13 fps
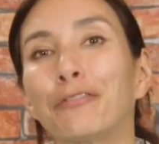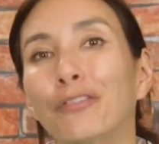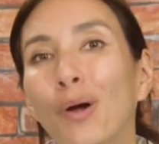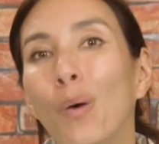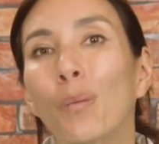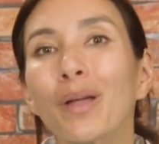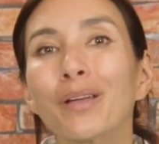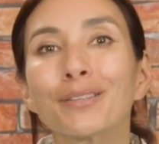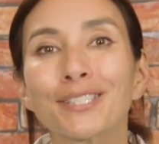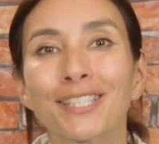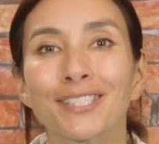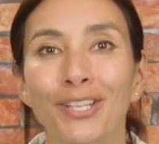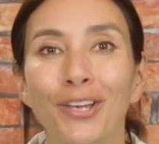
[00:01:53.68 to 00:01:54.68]
for our wheels
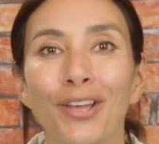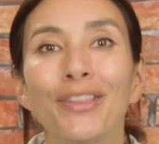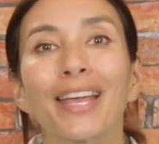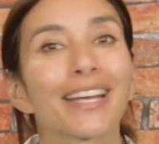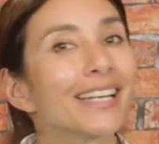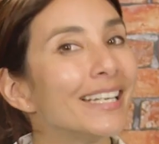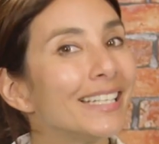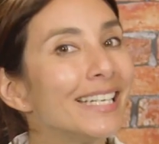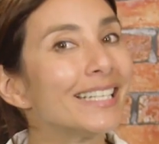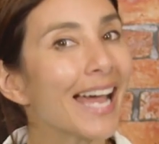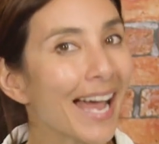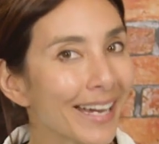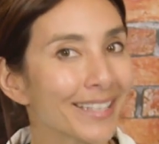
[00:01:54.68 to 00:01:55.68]
to turn, they're gonna need
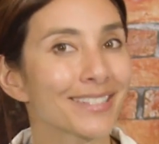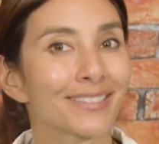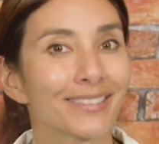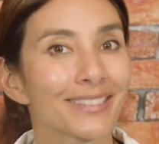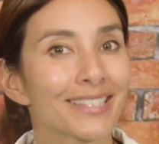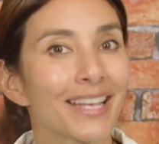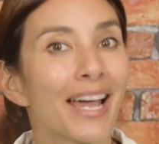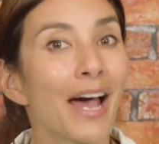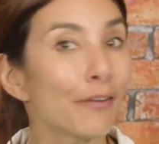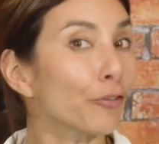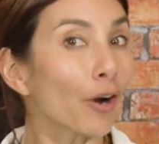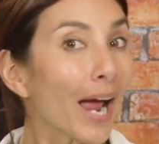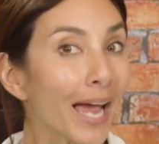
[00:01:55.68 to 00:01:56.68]
axles. And
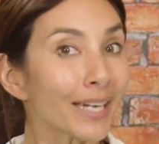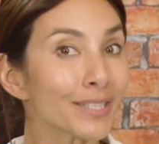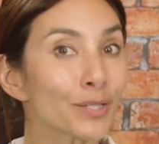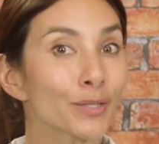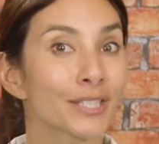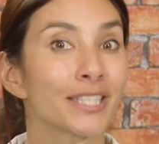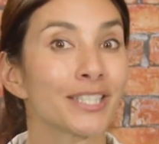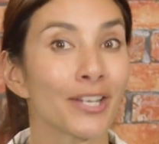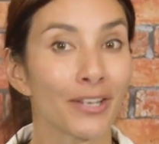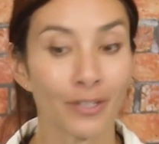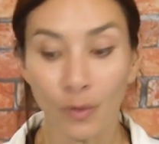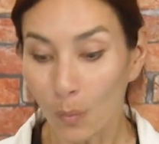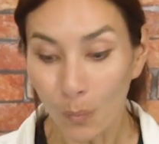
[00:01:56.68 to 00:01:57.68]
for our axles to
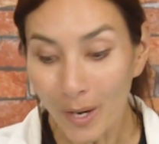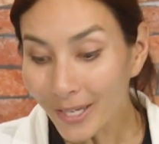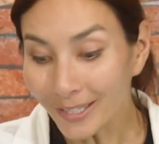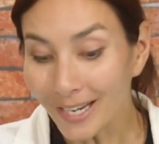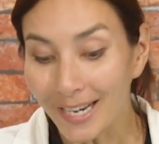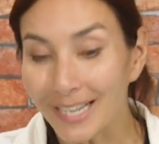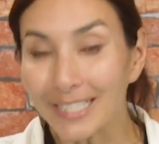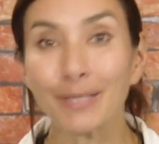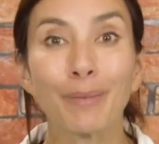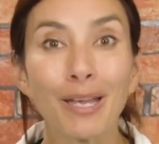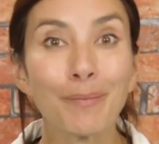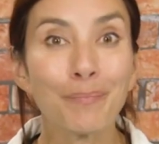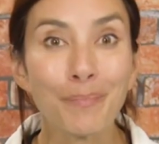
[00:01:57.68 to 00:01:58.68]
turn, we're gonna need to
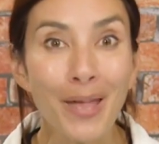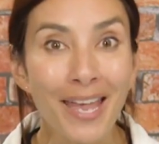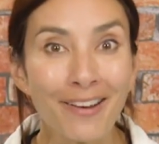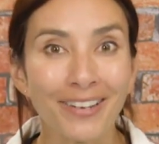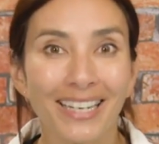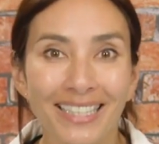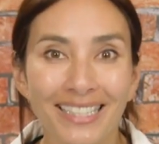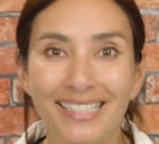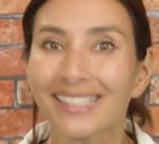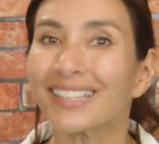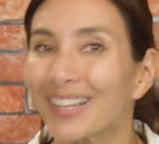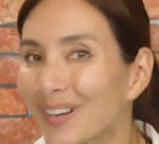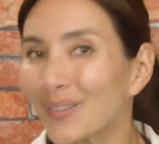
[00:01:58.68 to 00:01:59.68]
make bearings.
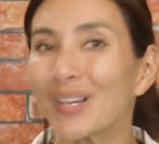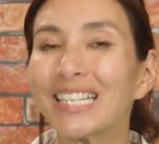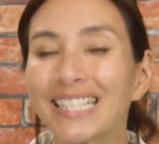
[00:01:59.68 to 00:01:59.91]
We